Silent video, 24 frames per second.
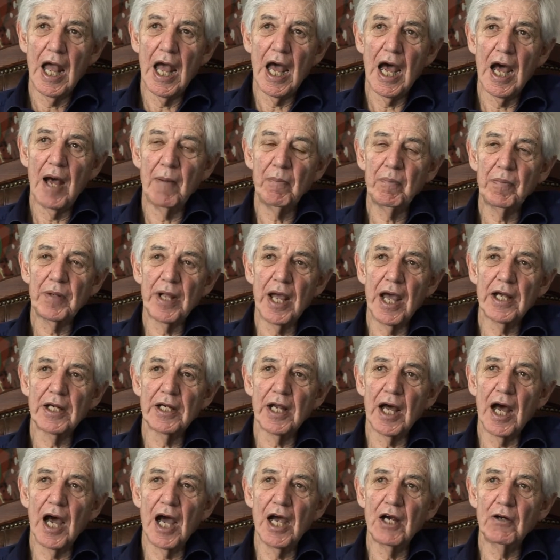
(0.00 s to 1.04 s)
Um,
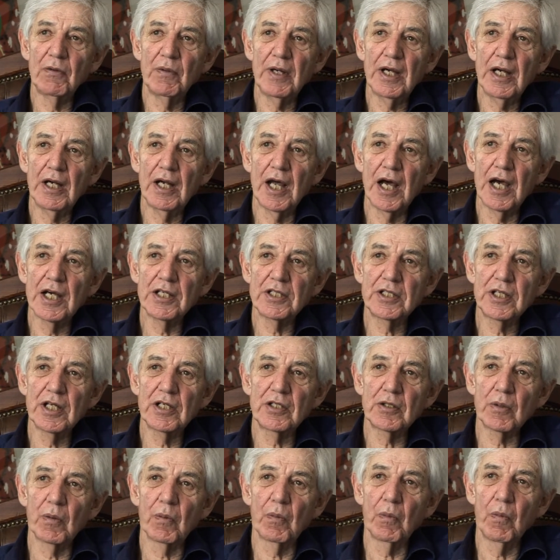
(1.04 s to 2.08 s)
and I realized
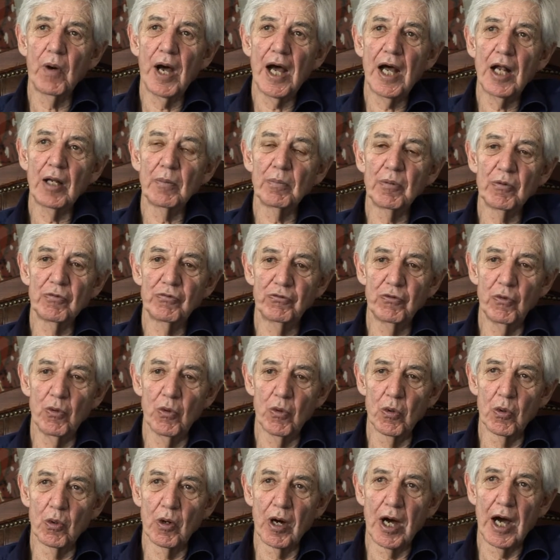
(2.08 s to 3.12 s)
that while
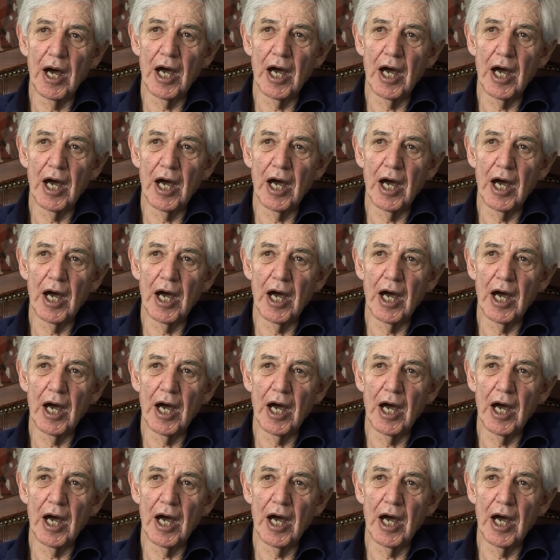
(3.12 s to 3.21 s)
before